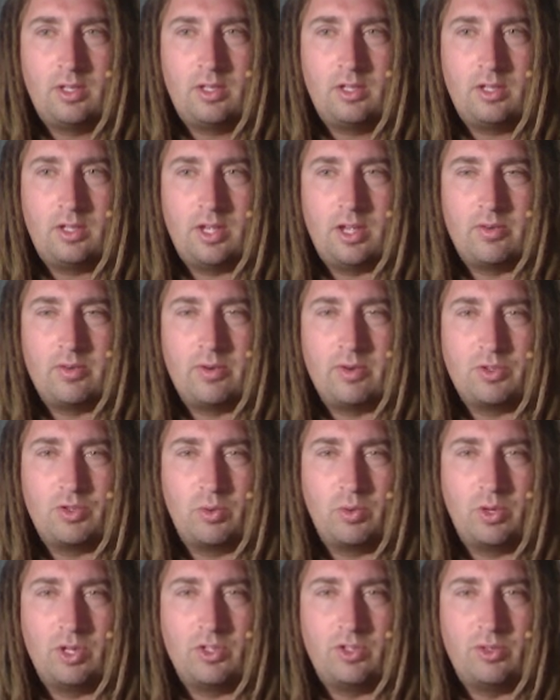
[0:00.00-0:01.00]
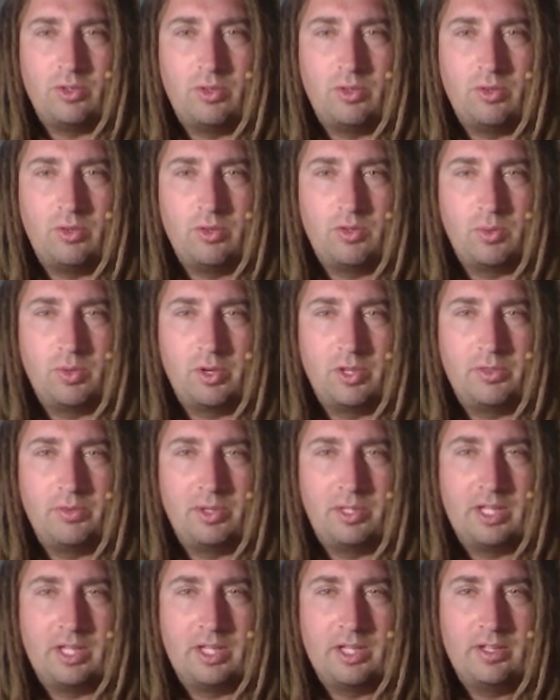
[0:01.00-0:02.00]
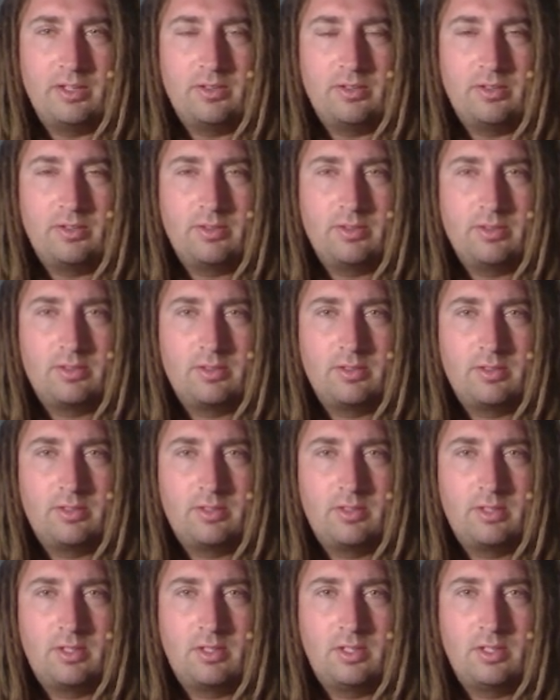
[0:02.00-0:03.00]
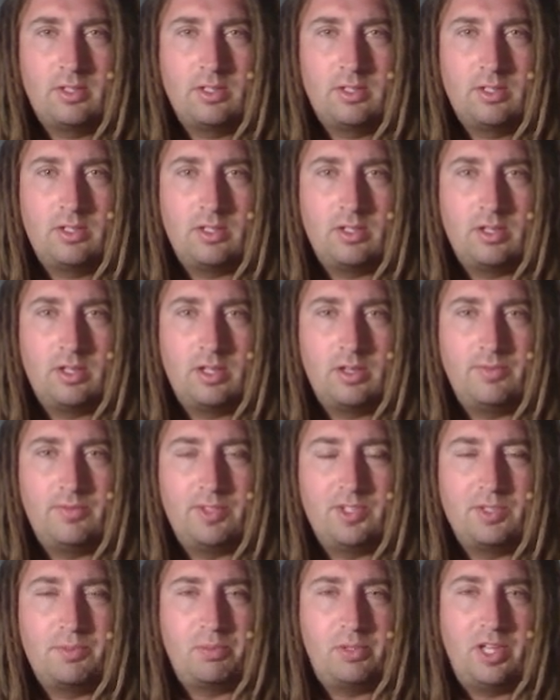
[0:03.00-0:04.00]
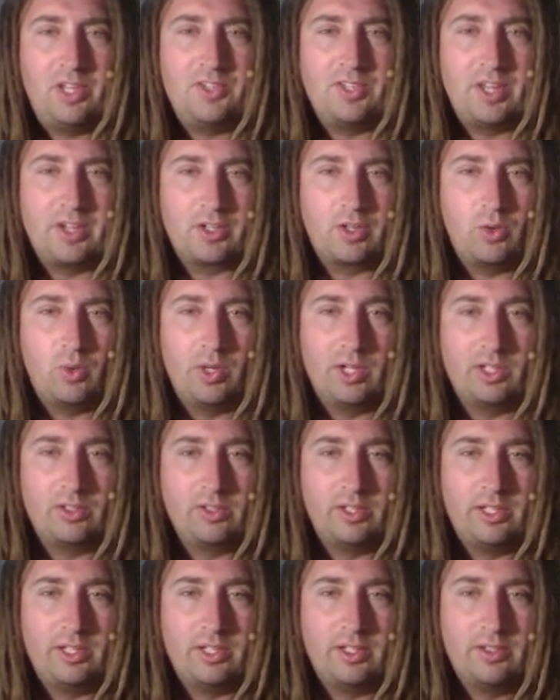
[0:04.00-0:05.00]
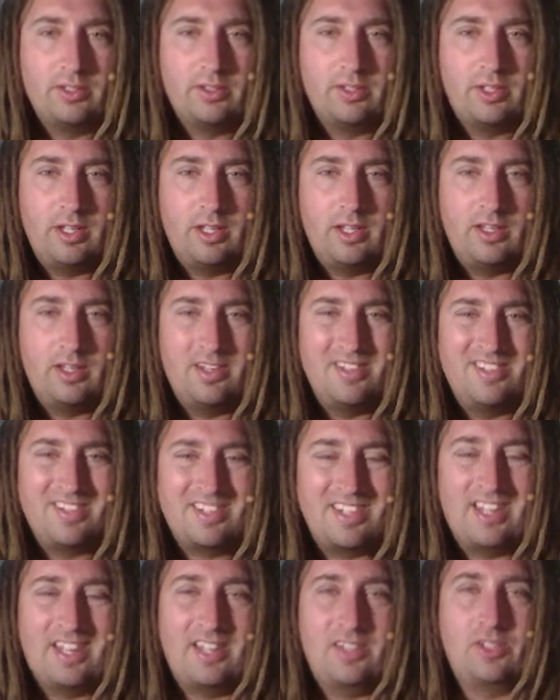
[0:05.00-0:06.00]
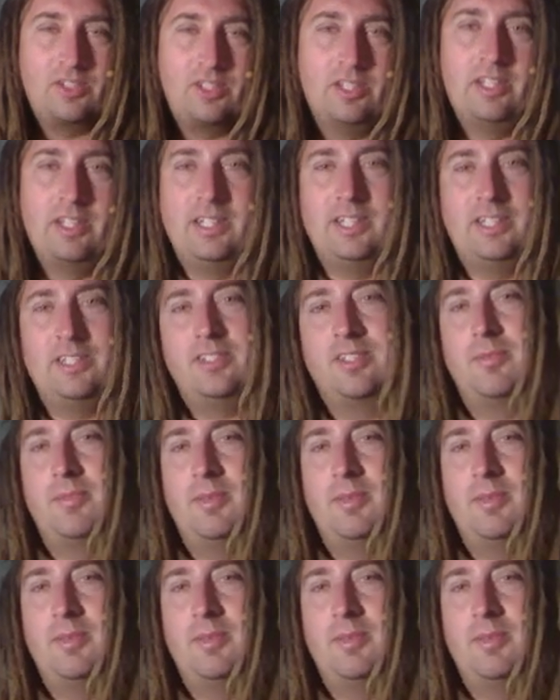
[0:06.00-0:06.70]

around 22, 23K. If this plays out quickly, and it's kind of looking like, to